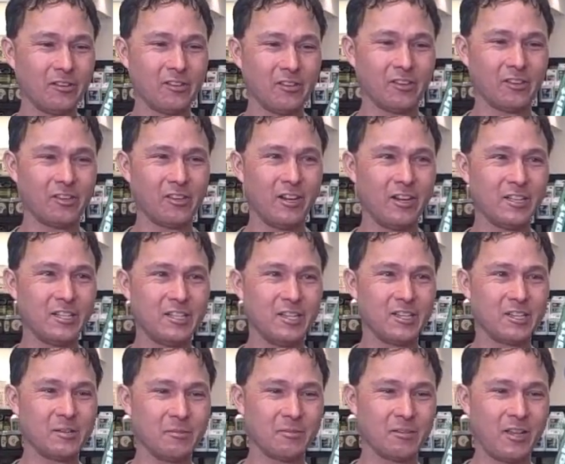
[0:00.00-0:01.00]
It's the Sun
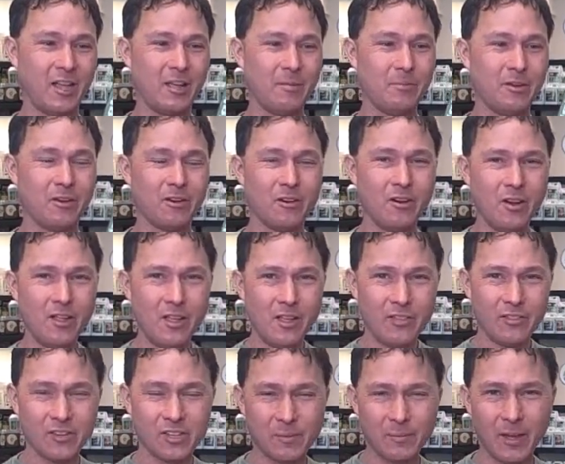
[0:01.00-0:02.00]
Systems Light Meter.
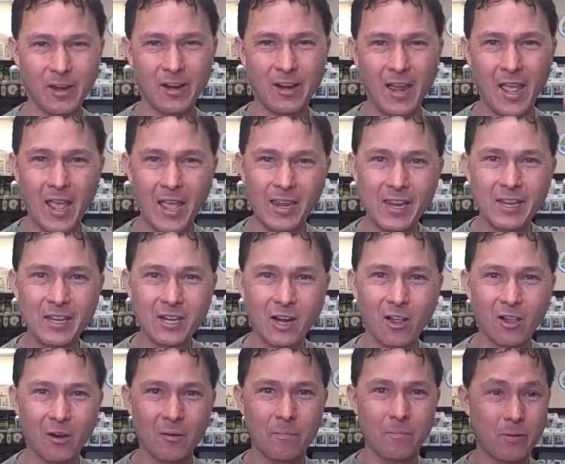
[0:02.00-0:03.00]
This is about an
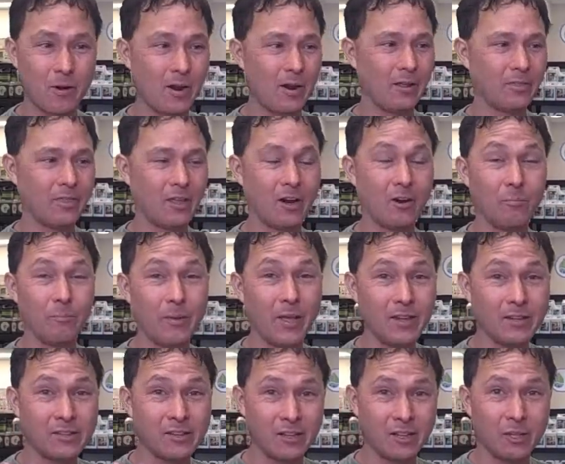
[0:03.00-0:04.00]
$80 product that
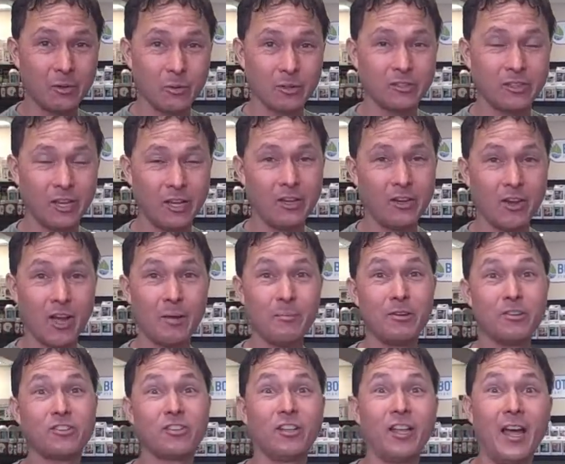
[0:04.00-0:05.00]
basically will tell you how
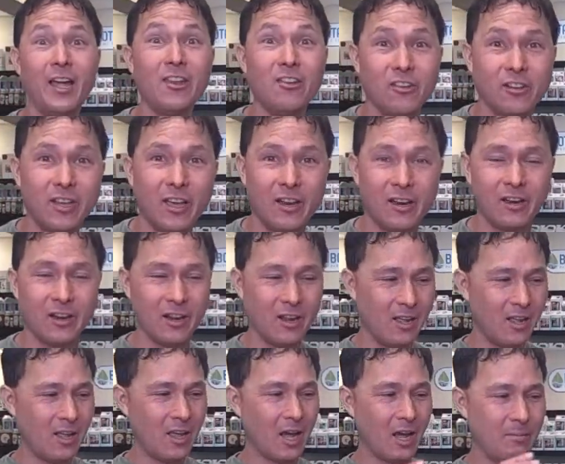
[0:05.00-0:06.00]
much light you're getting.
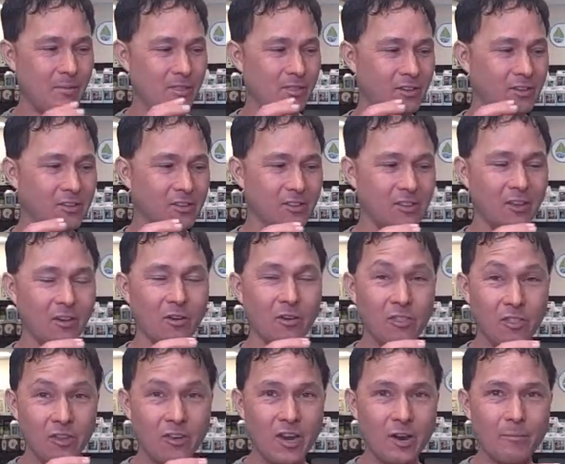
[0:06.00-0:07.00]
I mean, this is
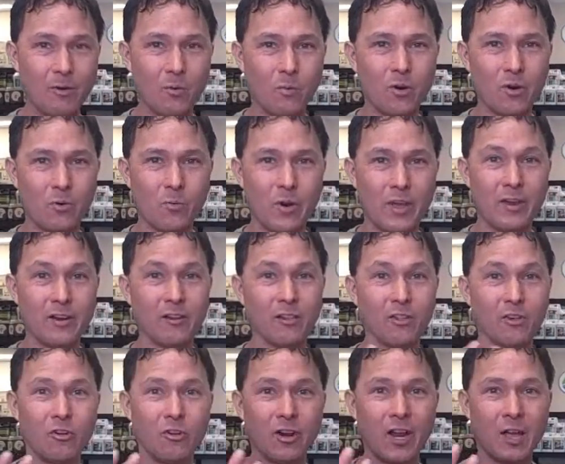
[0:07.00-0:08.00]
the number one way to
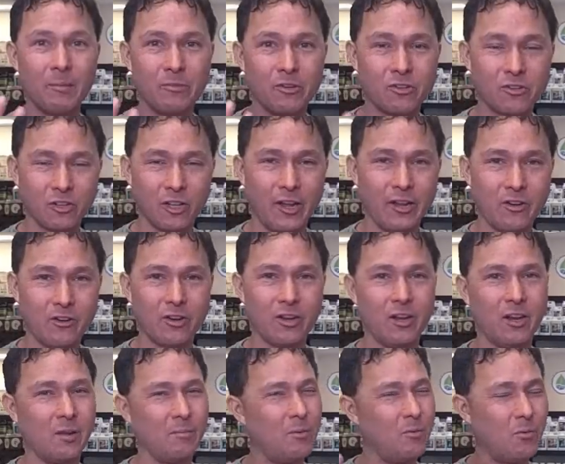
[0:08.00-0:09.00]
learn how much light you're
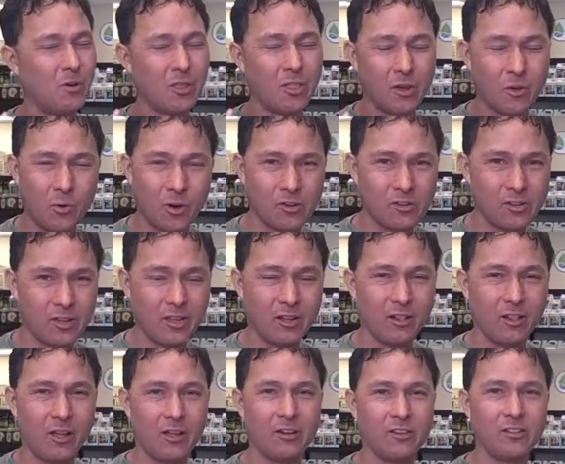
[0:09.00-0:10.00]
getting. I mean, one of the questions I get
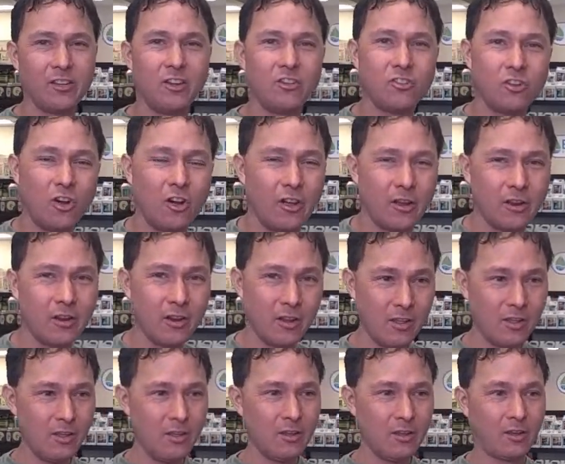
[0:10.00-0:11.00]
a lot is, hey, John,
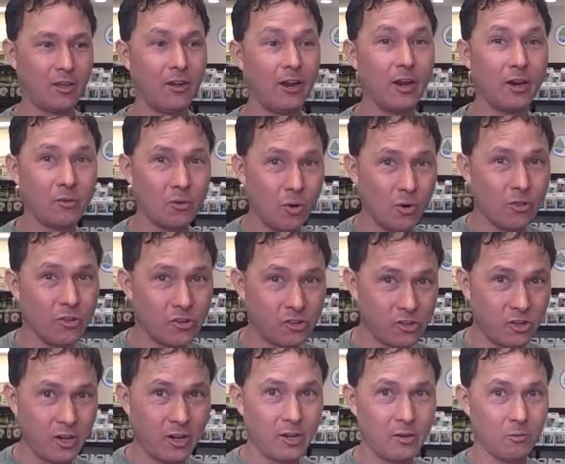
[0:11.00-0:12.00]
can I grow in the
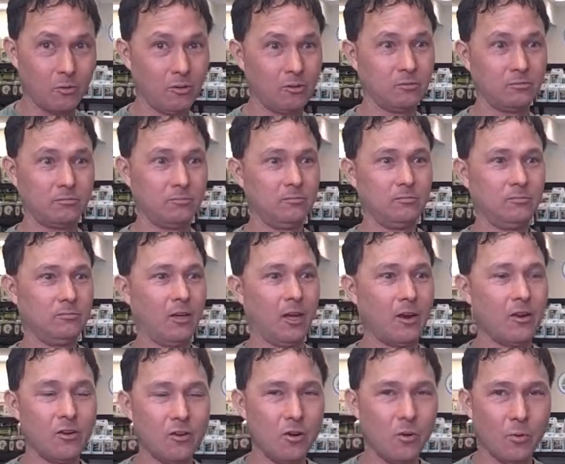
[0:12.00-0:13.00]
shade? Well,
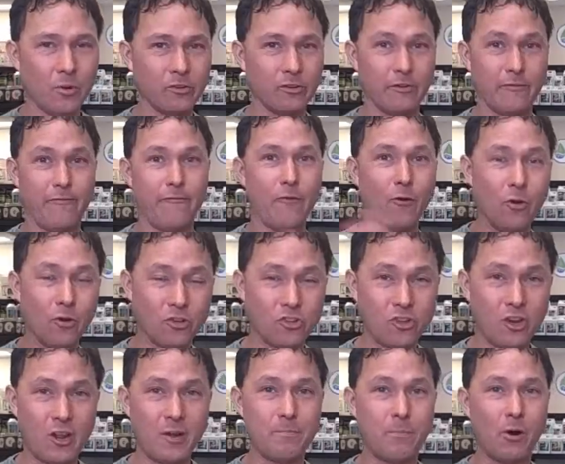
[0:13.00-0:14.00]
I don't know. What is it? Full
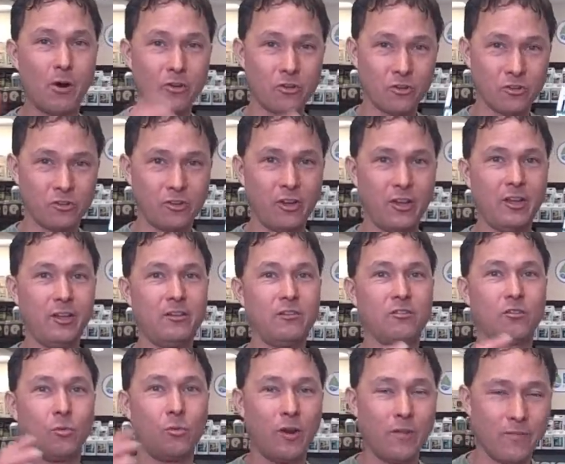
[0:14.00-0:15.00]
shade, partial
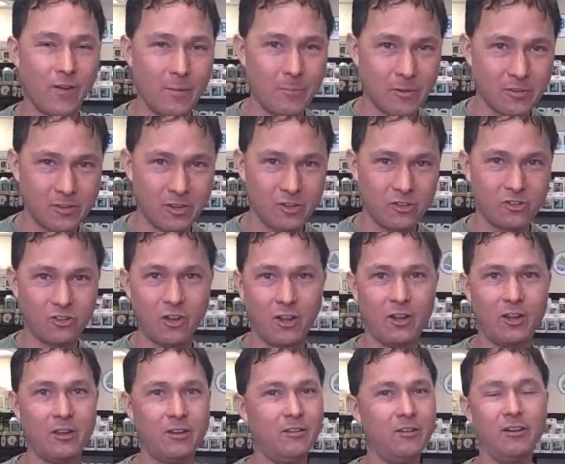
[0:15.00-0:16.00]
shade, 25%
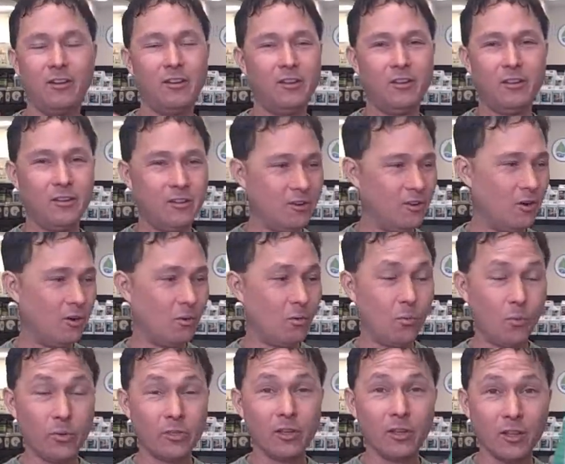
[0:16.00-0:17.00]
shade? You know,
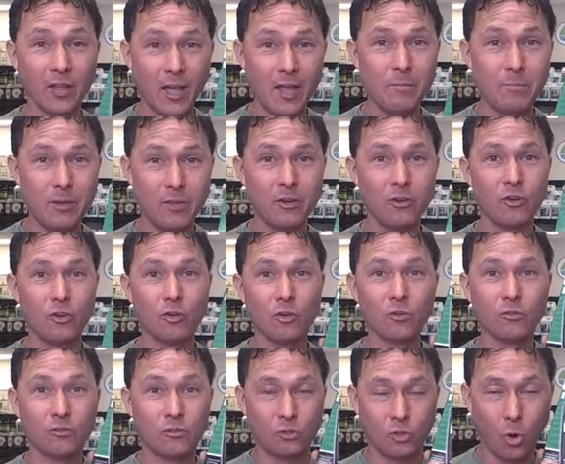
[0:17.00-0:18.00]
with the light meter,
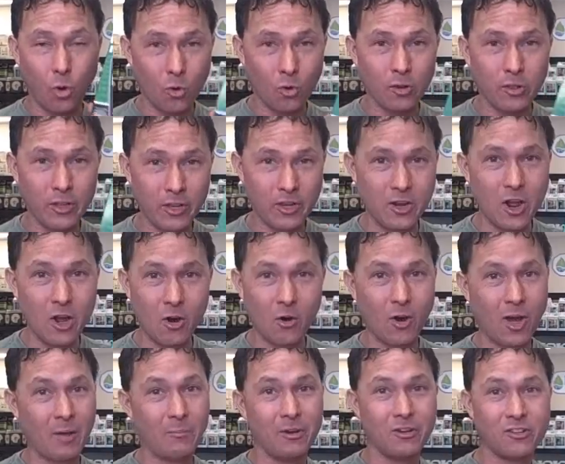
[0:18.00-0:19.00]
you'll totally
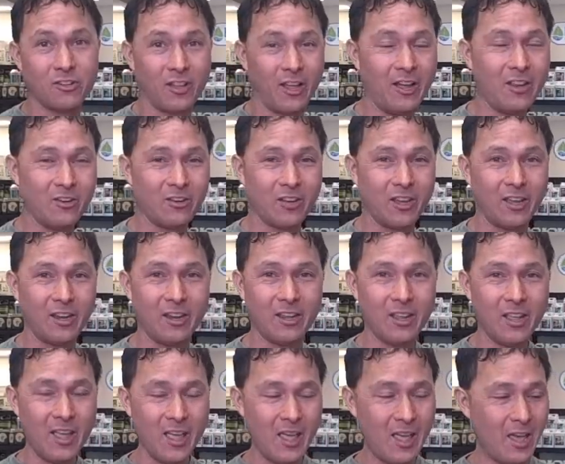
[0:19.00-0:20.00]
know how much light you're
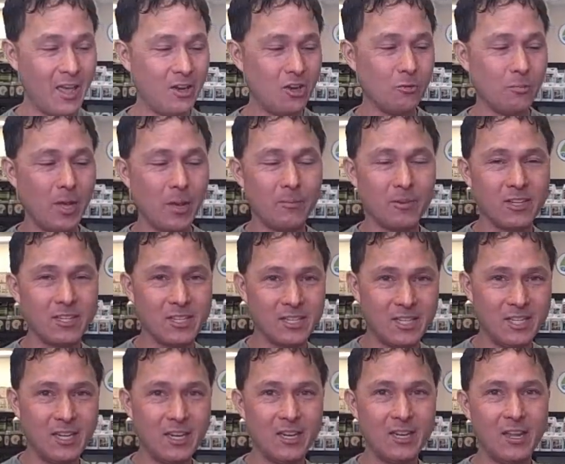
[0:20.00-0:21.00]
getting, and you'll be able to
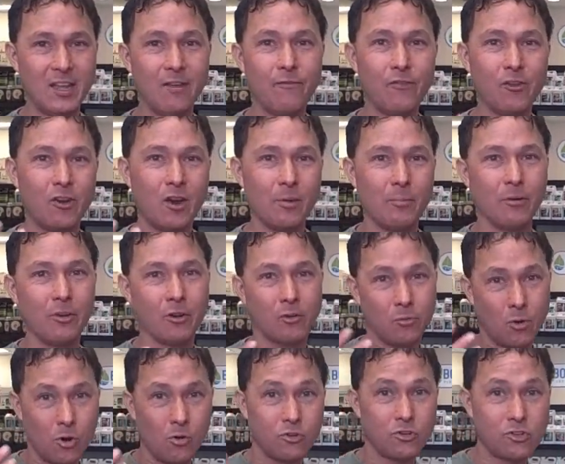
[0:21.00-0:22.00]
see if you're able to
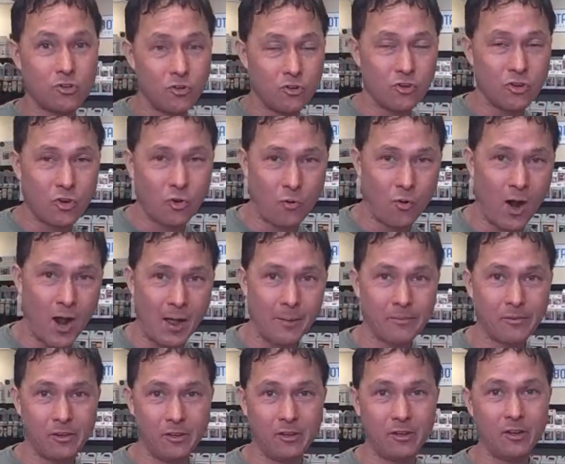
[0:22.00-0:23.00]
grow certain
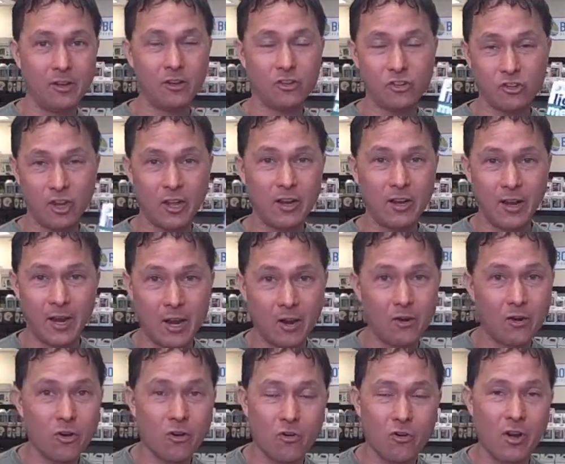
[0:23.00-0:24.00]
crops in a shaded
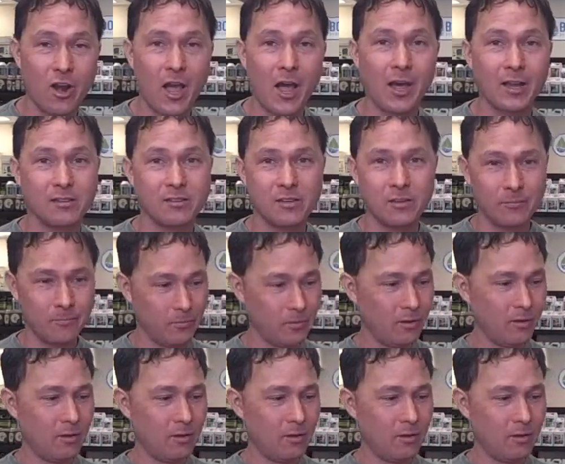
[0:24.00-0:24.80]
area or not.